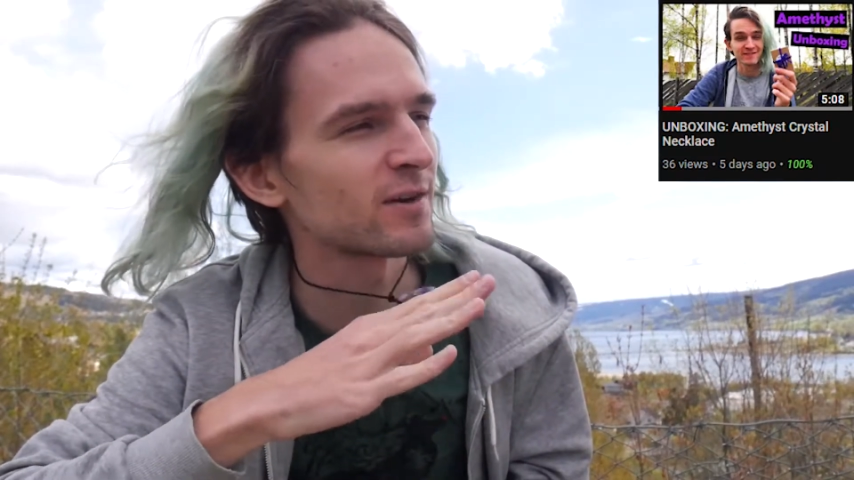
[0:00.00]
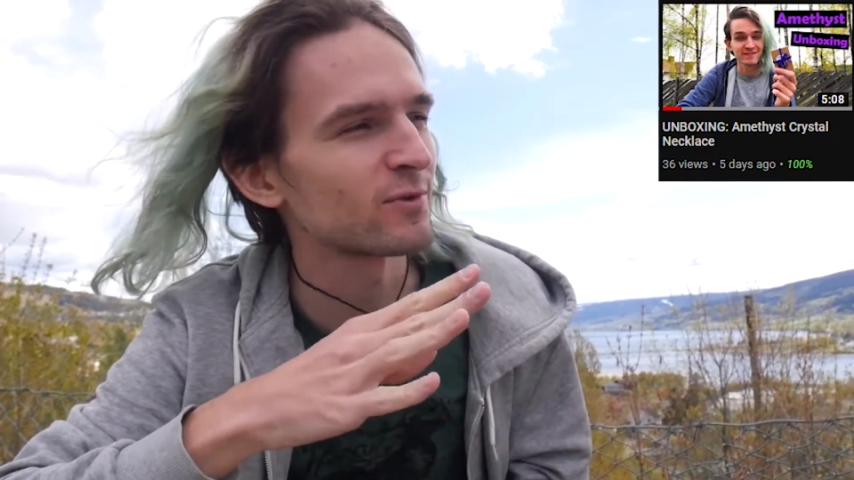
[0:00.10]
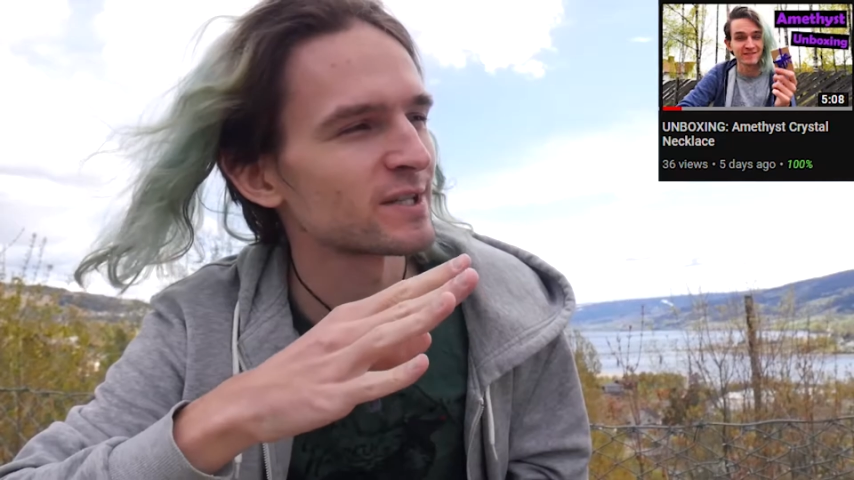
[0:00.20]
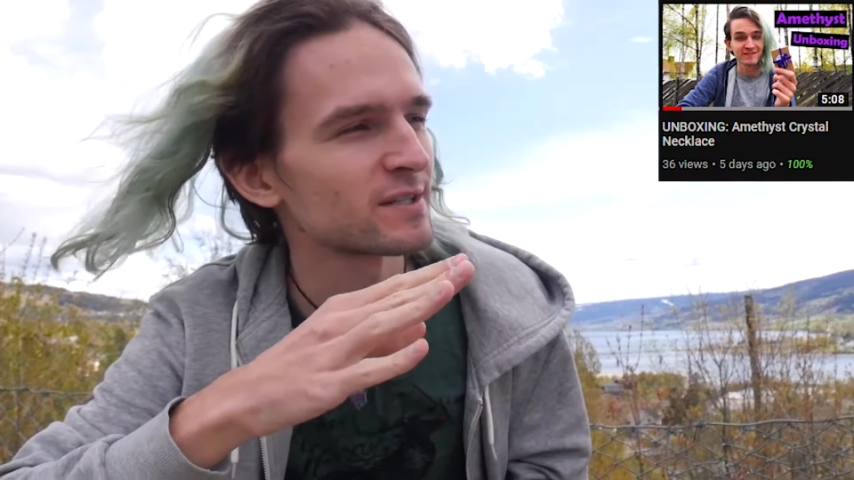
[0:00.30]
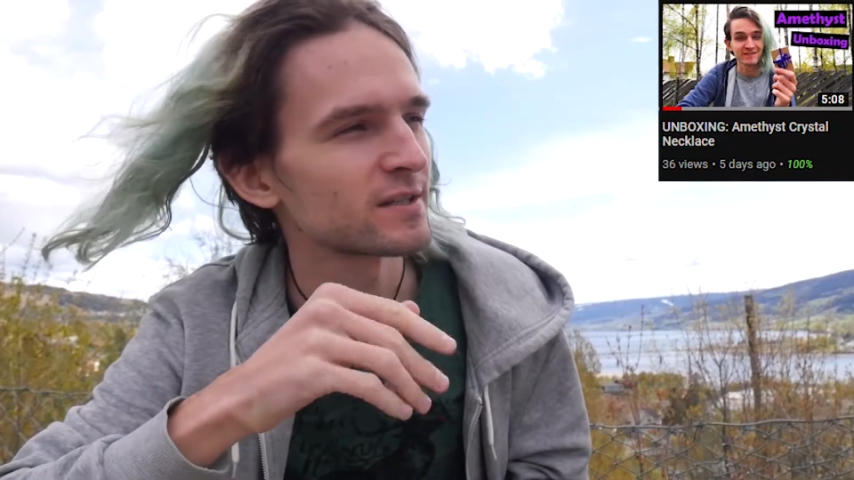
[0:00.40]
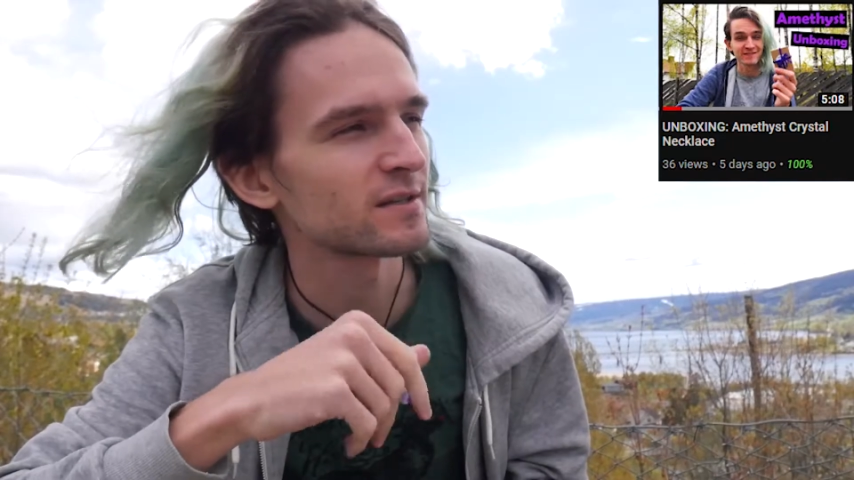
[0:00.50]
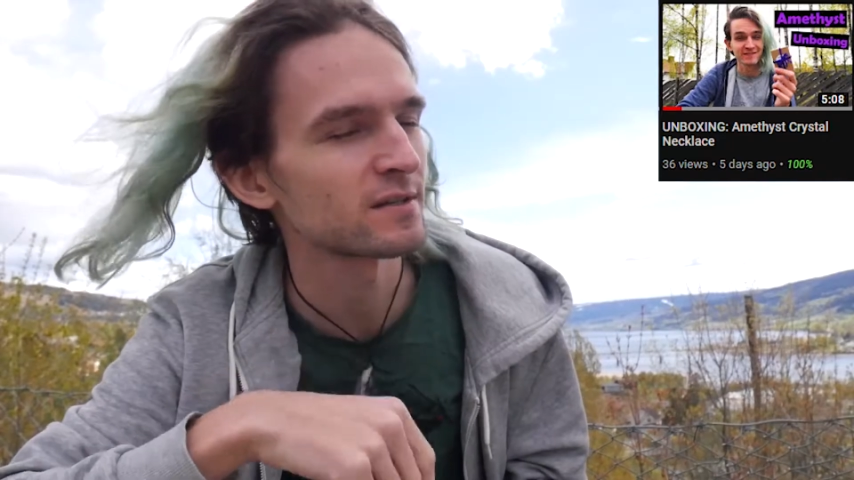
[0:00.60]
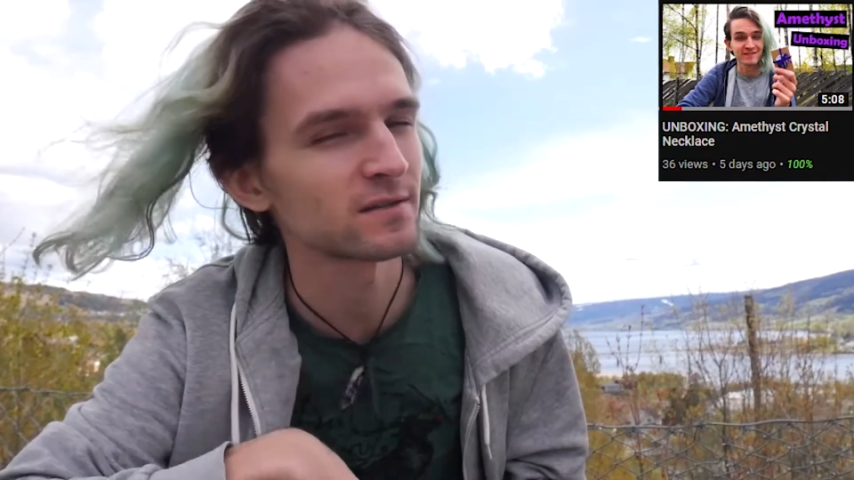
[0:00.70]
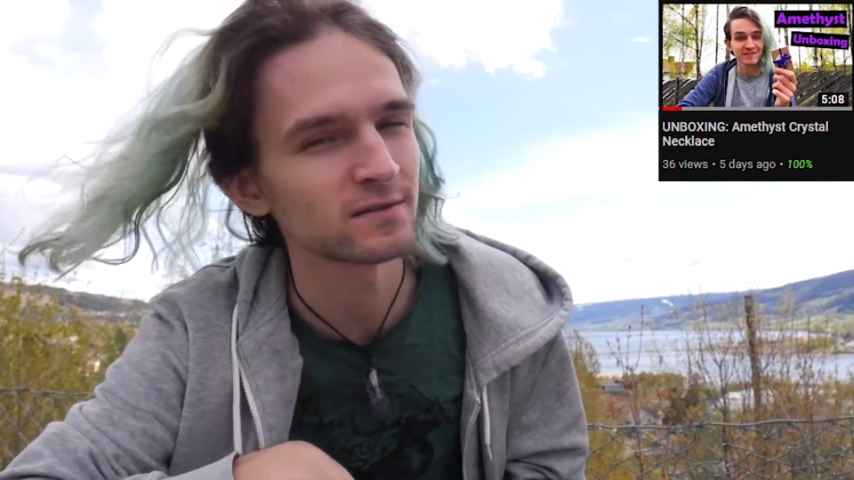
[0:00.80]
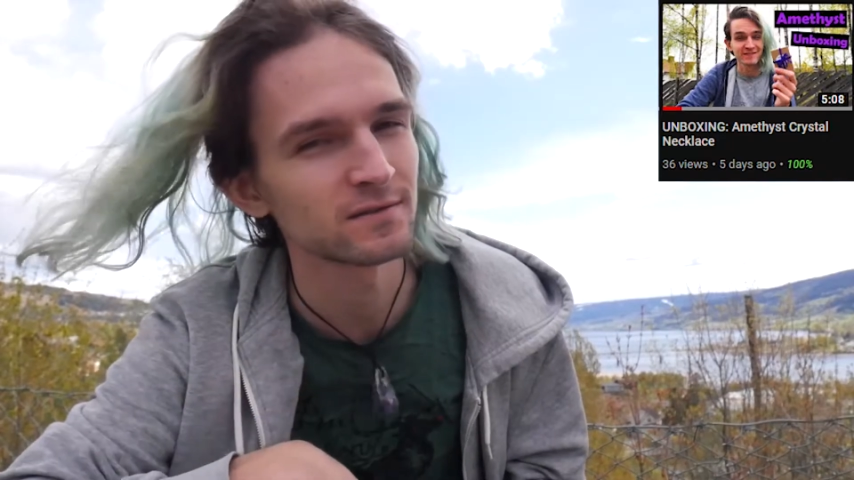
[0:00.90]
wizard.
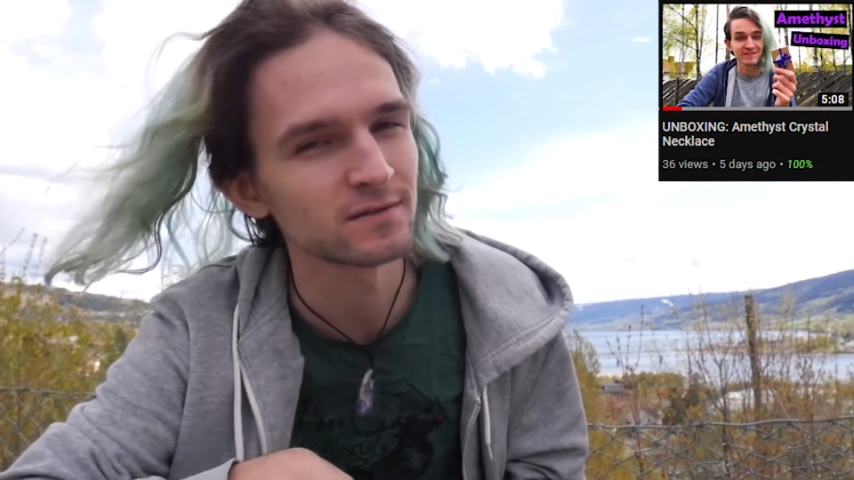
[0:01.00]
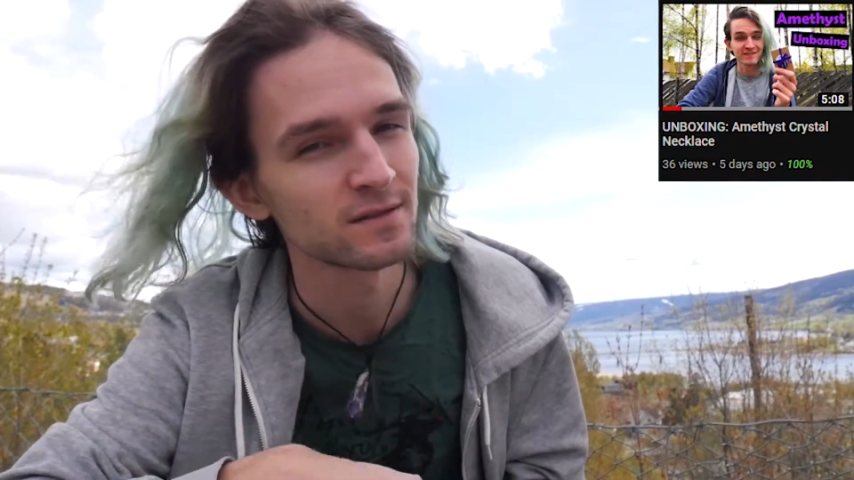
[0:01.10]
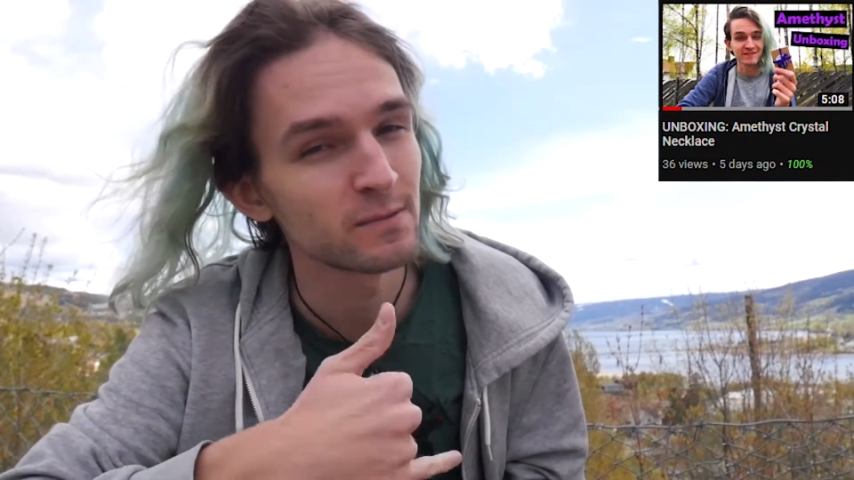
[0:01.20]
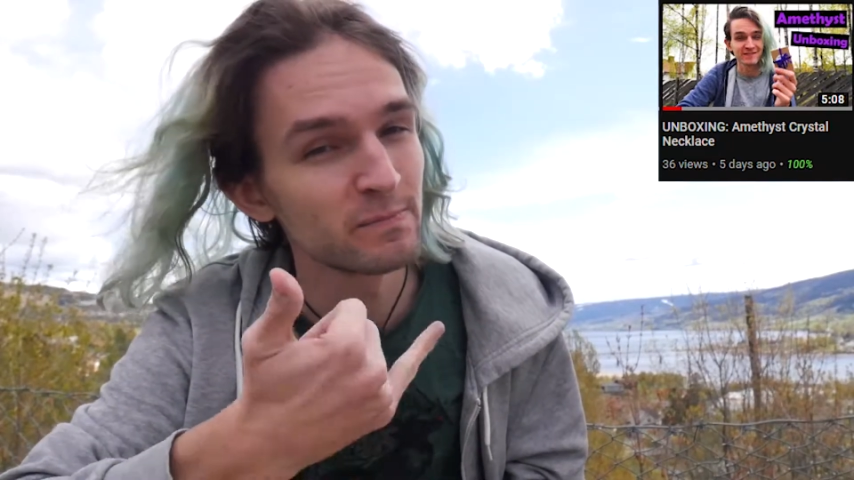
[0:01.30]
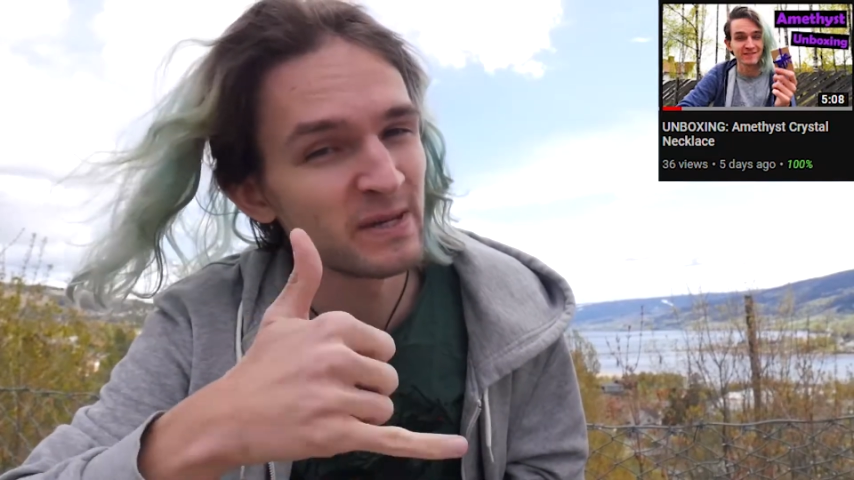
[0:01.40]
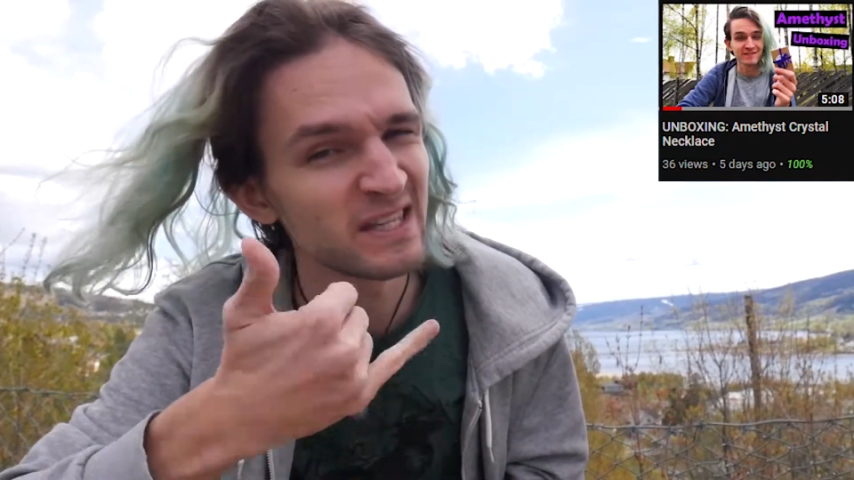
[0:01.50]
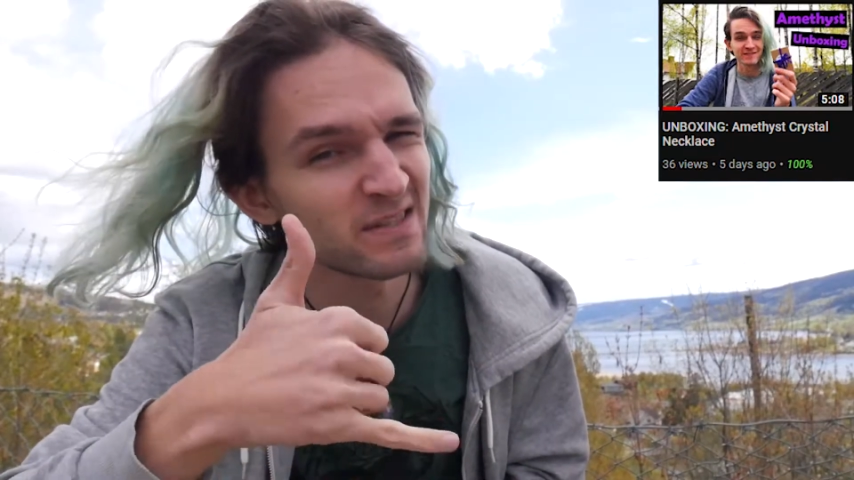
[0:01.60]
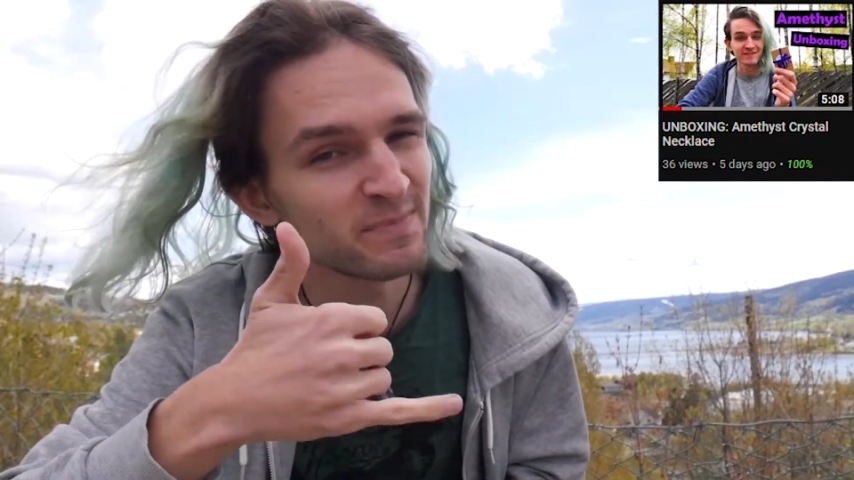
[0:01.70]
Peace,